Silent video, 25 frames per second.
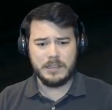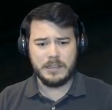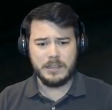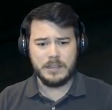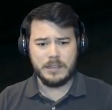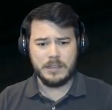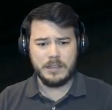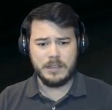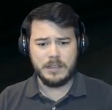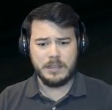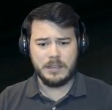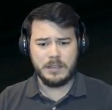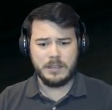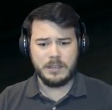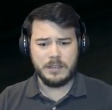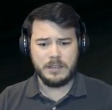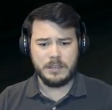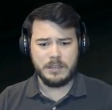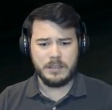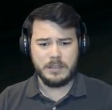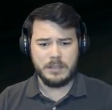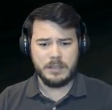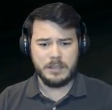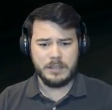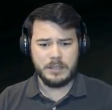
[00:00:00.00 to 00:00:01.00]

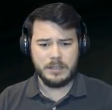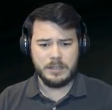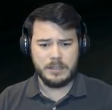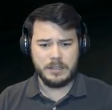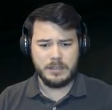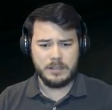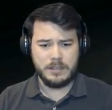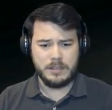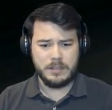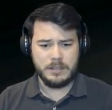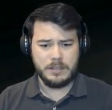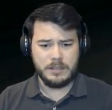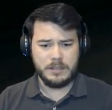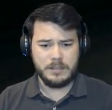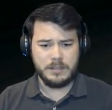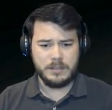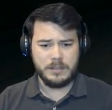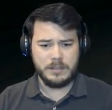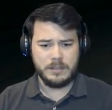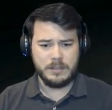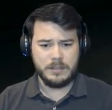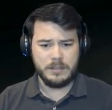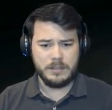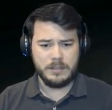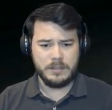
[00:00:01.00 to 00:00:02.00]

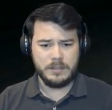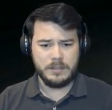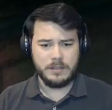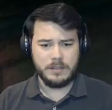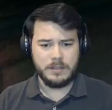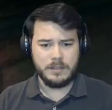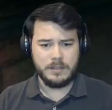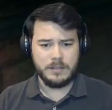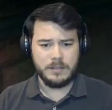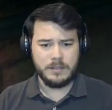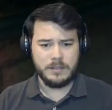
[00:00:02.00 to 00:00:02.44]
Nothing is said.